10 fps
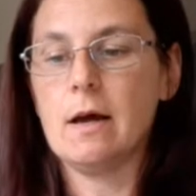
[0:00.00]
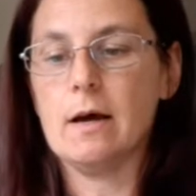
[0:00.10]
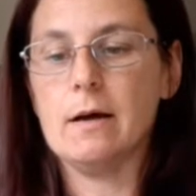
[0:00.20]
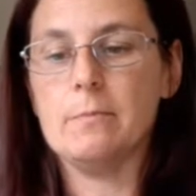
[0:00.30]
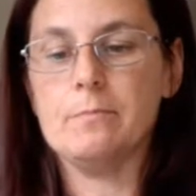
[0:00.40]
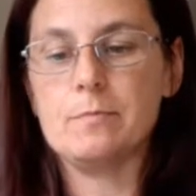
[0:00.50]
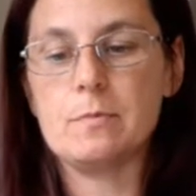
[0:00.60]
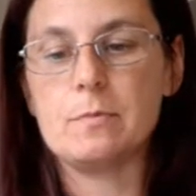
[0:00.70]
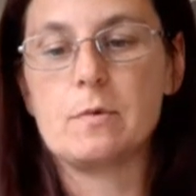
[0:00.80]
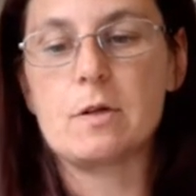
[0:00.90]

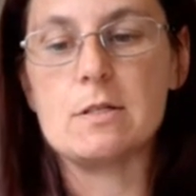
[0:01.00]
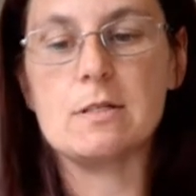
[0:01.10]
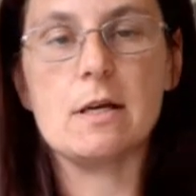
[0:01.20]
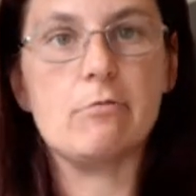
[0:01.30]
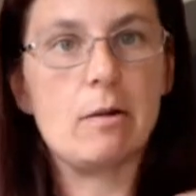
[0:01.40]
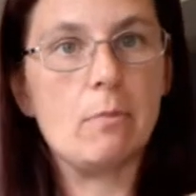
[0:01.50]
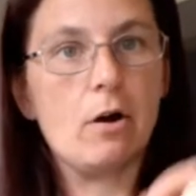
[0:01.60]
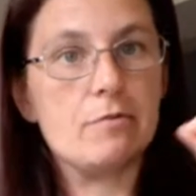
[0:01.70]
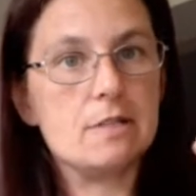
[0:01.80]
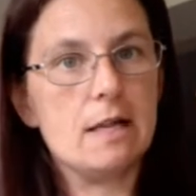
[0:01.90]
because the red mite
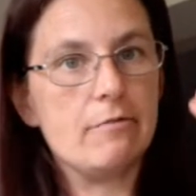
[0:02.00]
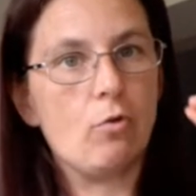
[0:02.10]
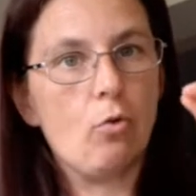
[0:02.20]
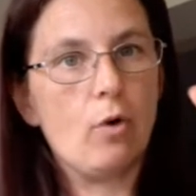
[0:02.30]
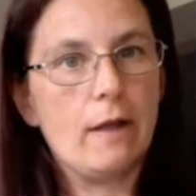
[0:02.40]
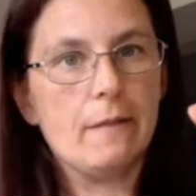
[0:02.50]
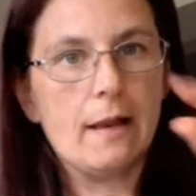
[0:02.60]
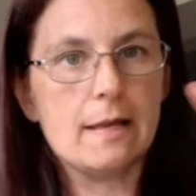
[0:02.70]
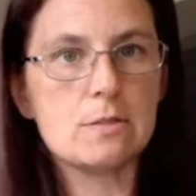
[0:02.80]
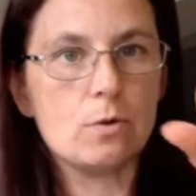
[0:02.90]
obviously live all in the
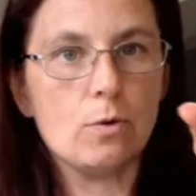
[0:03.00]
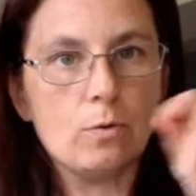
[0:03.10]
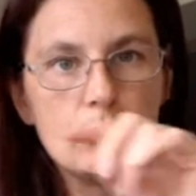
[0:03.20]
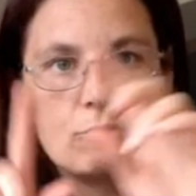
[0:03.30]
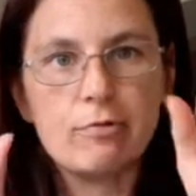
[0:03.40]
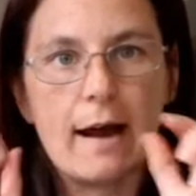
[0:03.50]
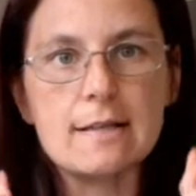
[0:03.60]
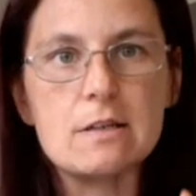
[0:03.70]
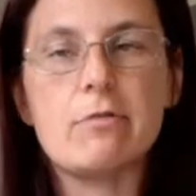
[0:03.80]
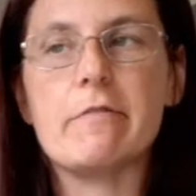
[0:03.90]
little
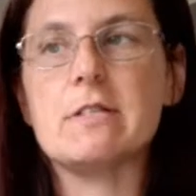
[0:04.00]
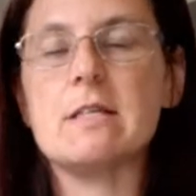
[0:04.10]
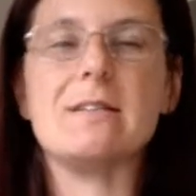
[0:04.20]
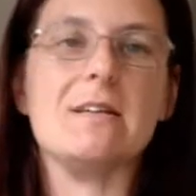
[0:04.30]
cracks and crevices,